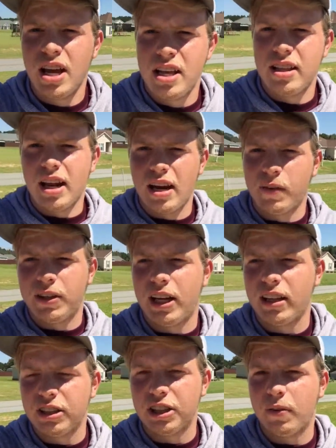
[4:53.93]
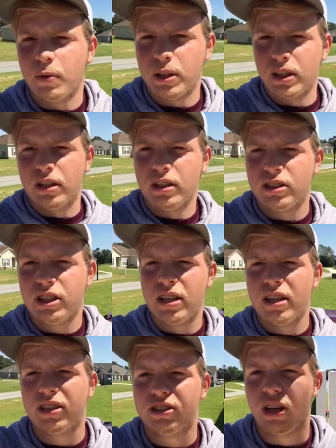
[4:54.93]
that every daily driver gets.
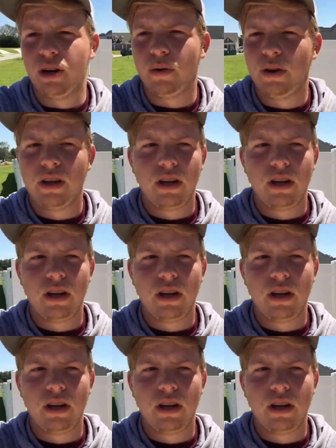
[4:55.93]
So